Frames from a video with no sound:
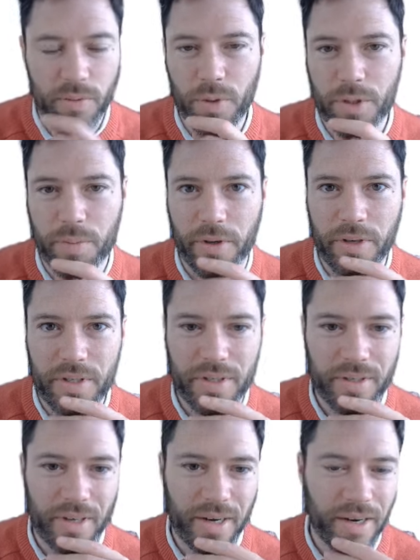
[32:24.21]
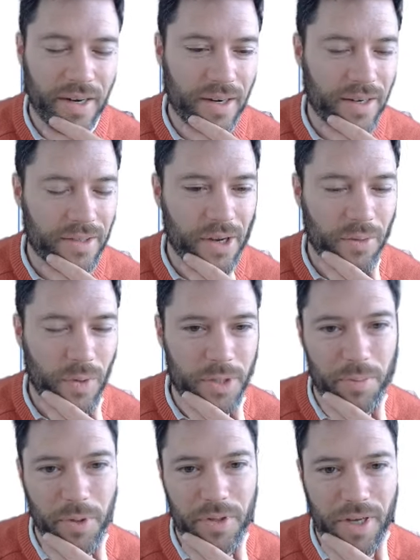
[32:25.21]
which
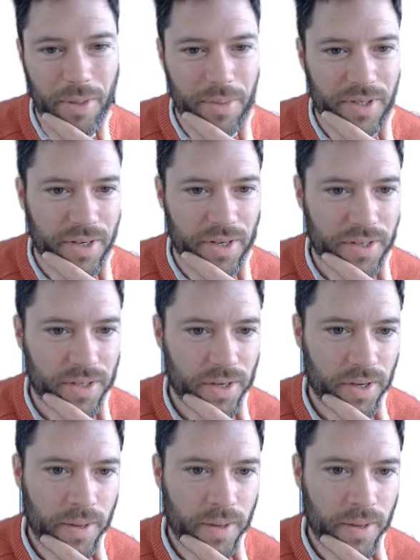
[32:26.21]
bird type is this.